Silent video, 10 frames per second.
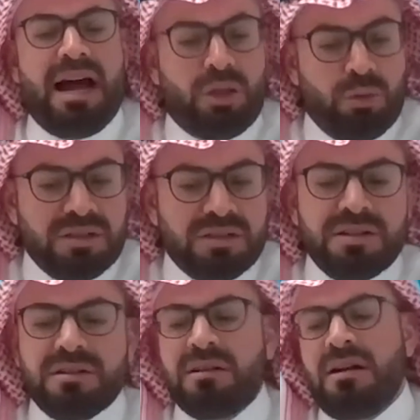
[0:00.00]
and
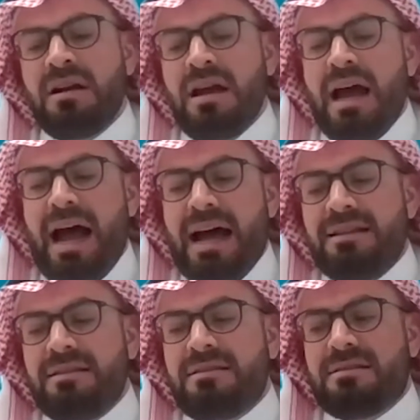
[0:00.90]
winter.
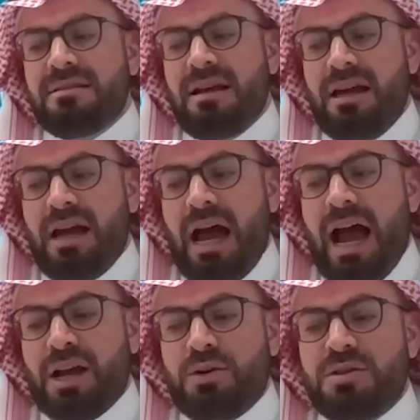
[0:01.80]
And
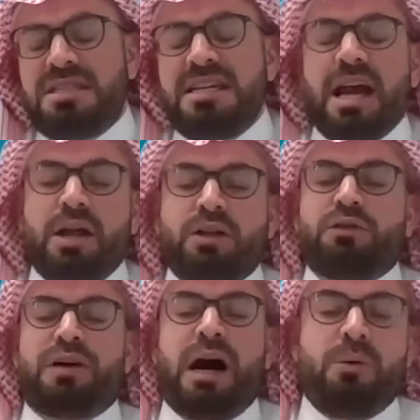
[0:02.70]
I could see a lot
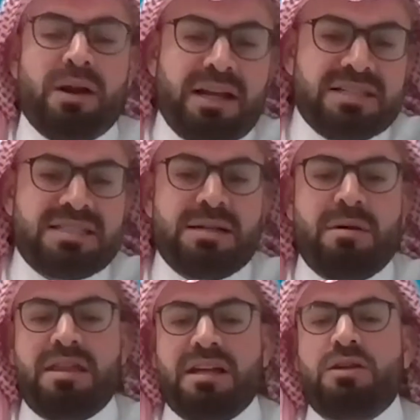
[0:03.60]
of our
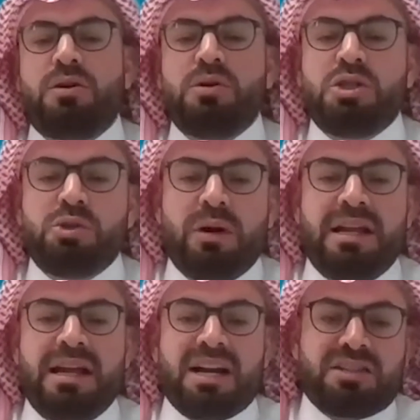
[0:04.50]
customers that usually
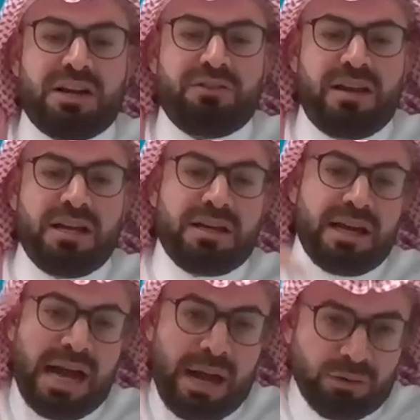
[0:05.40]
are
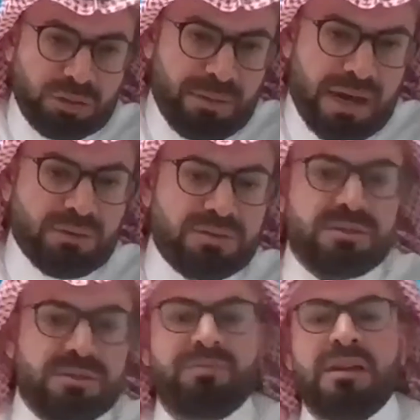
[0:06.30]
traveling outbound,
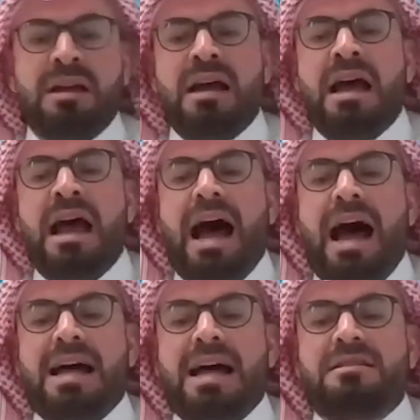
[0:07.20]

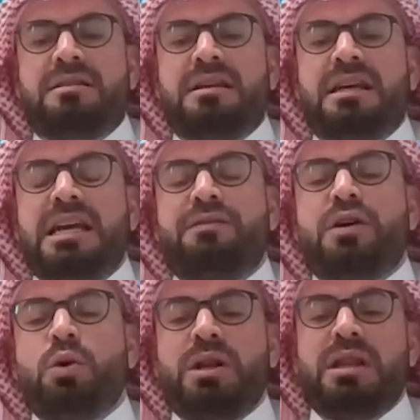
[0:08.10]
and
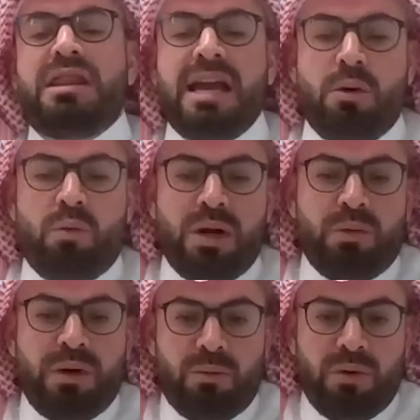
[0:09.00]
even when
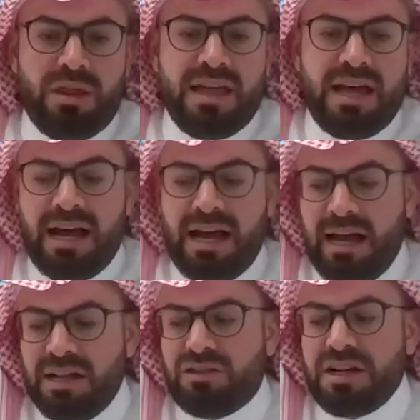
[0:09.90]
the
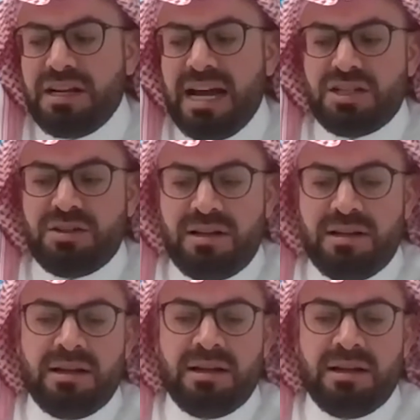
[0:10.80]
international